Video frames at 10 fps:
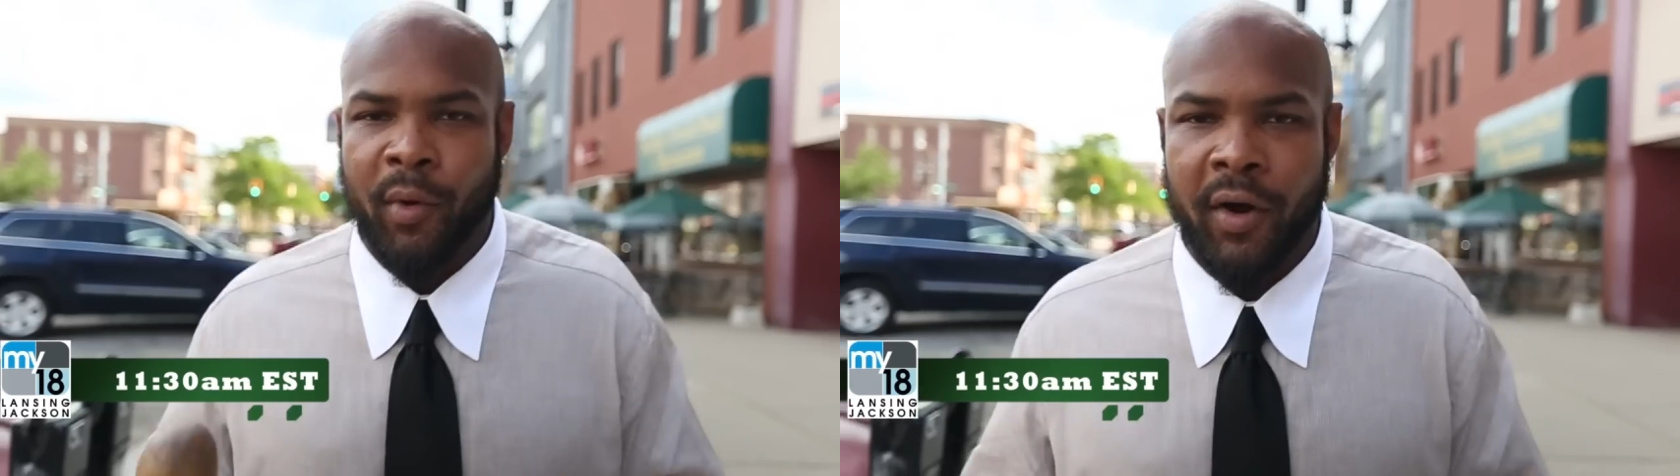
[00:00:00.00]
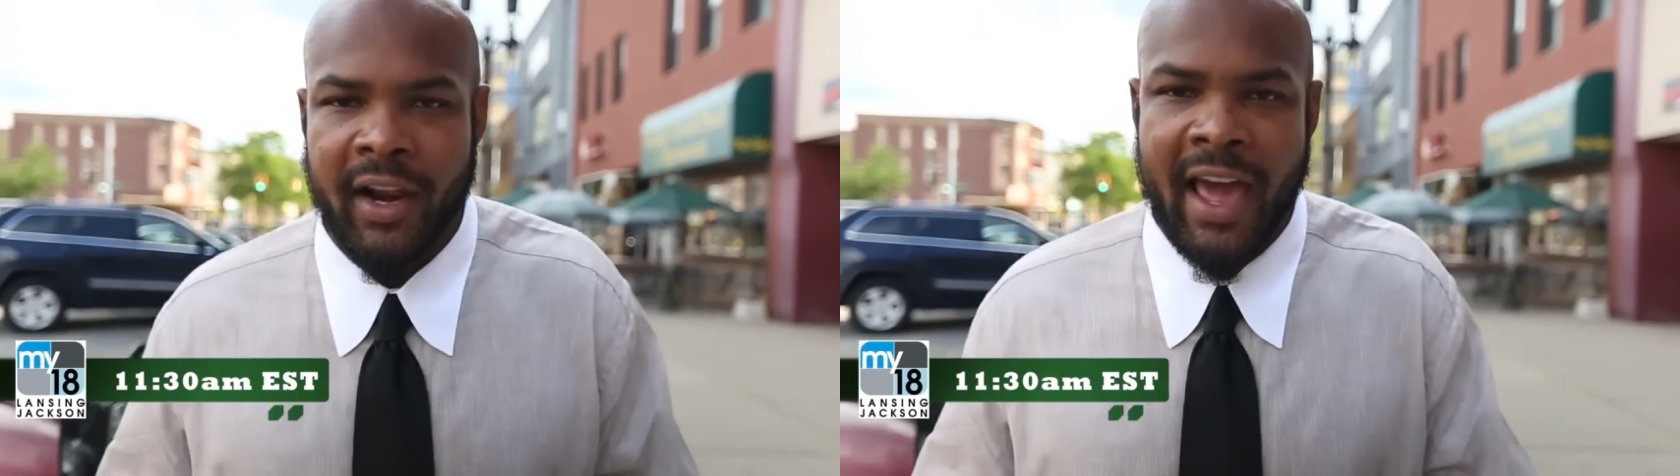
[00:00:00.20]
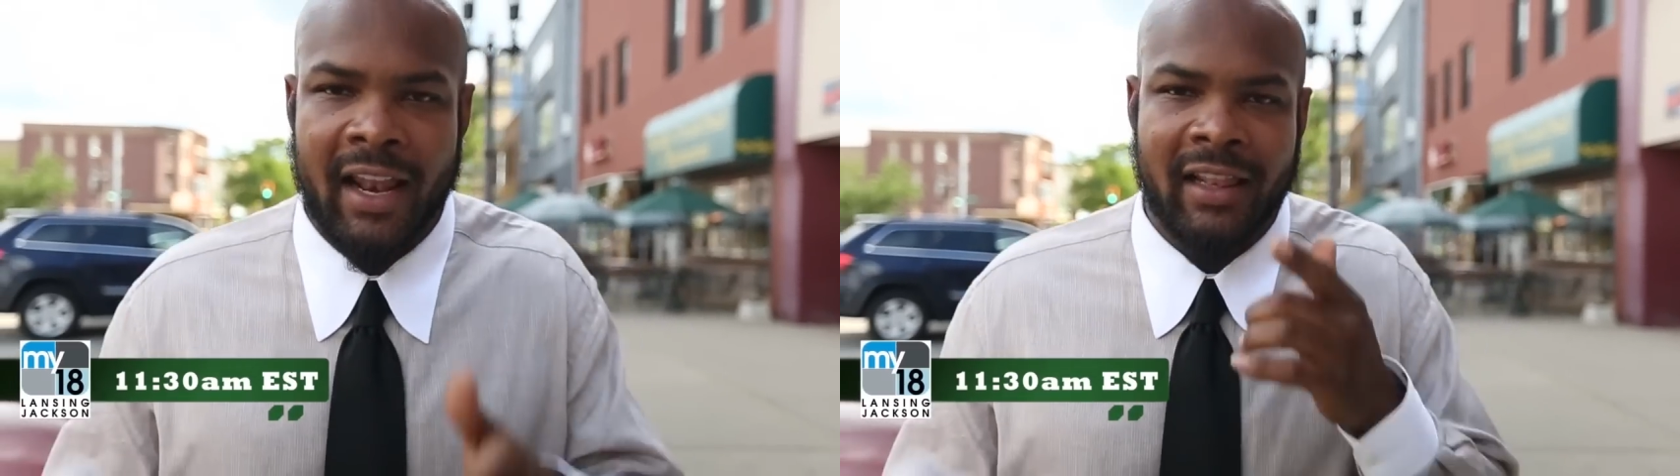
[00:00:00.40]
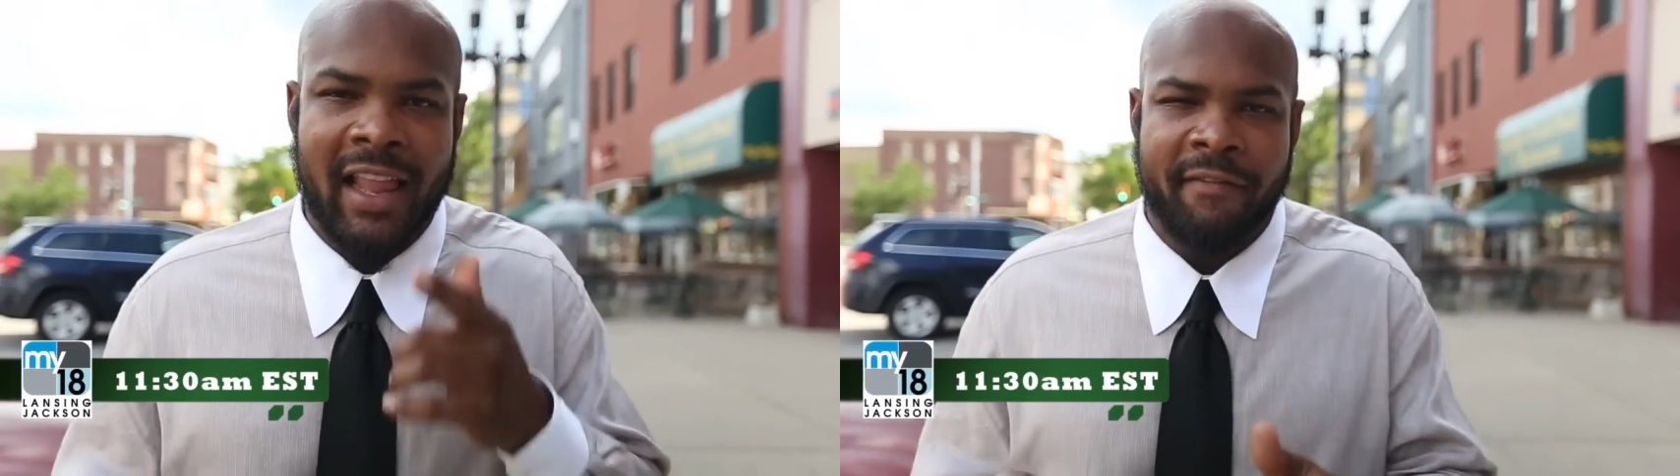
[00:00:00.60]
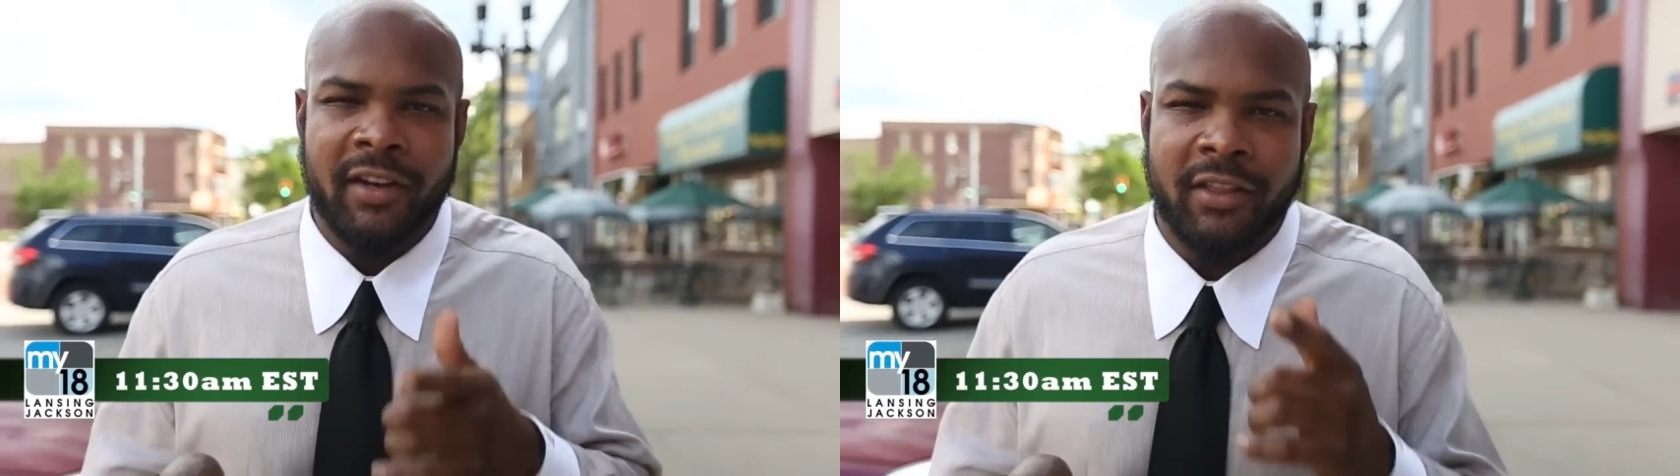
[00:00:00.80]
morning at
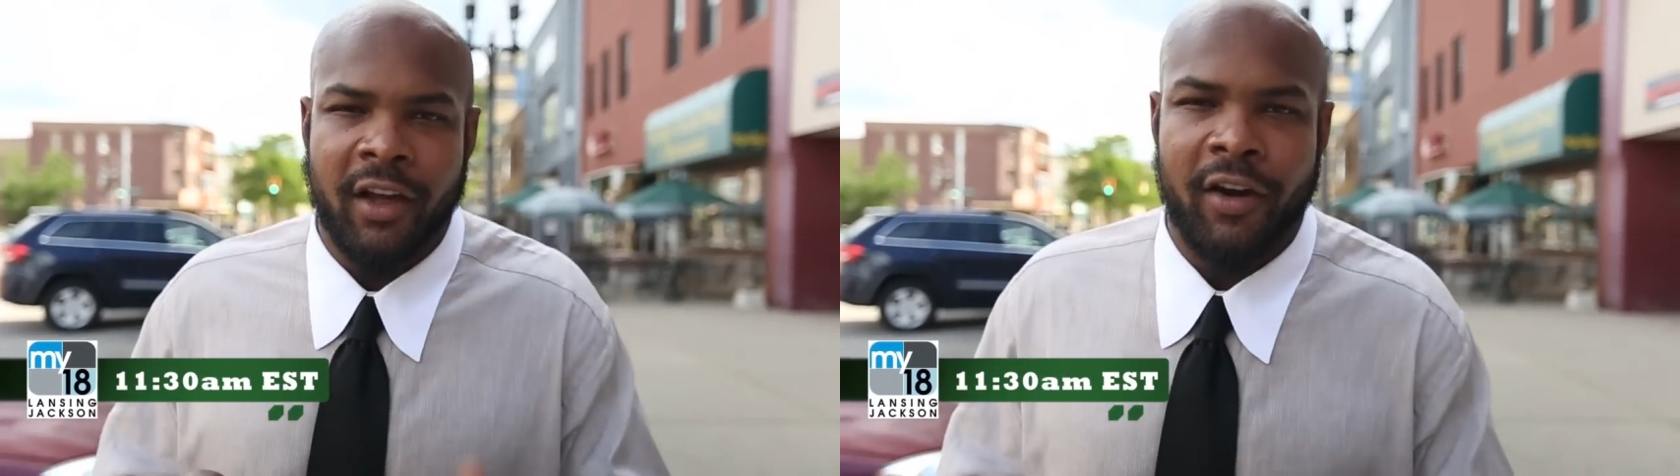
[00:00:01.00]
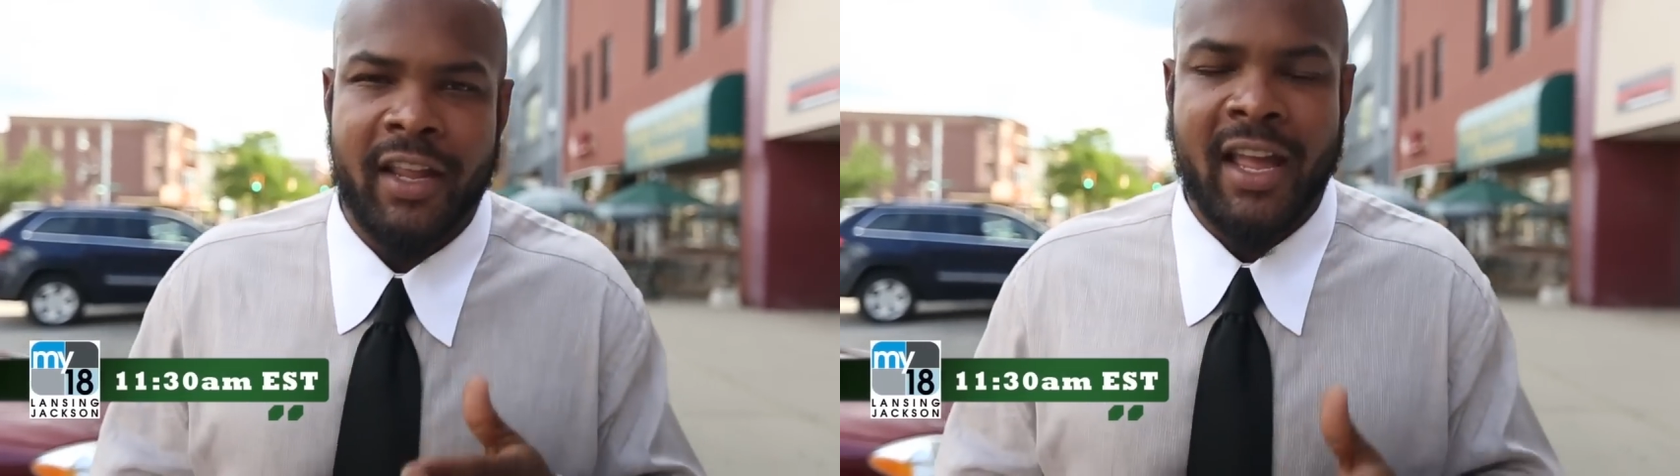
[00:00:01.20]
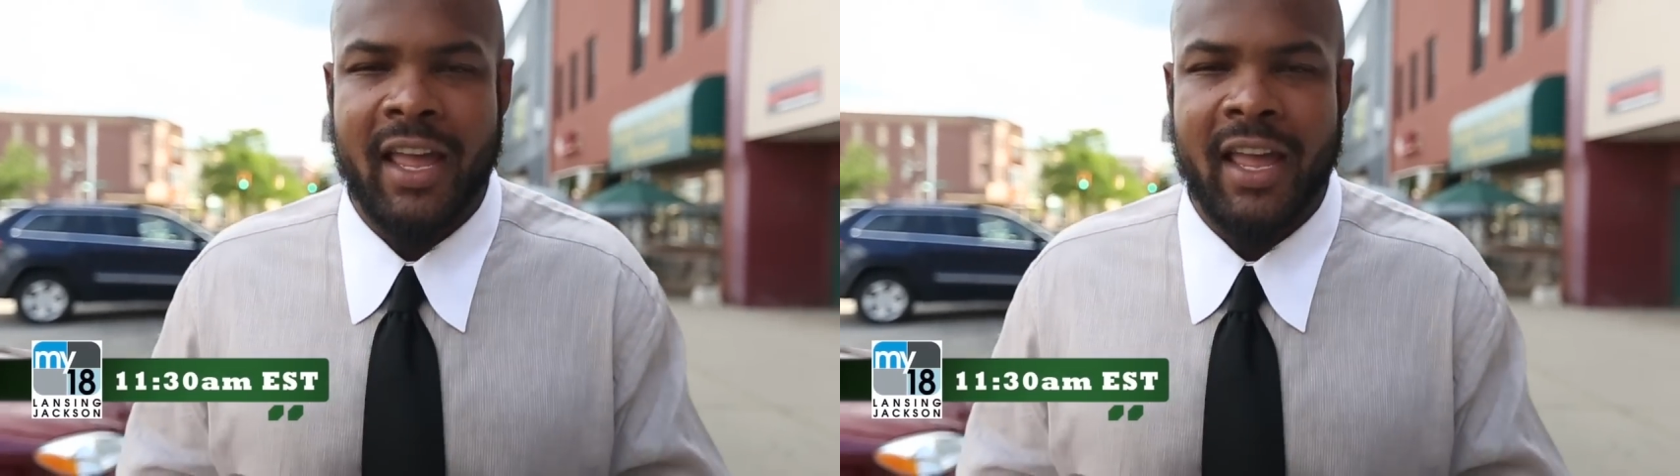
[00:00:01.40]
11.30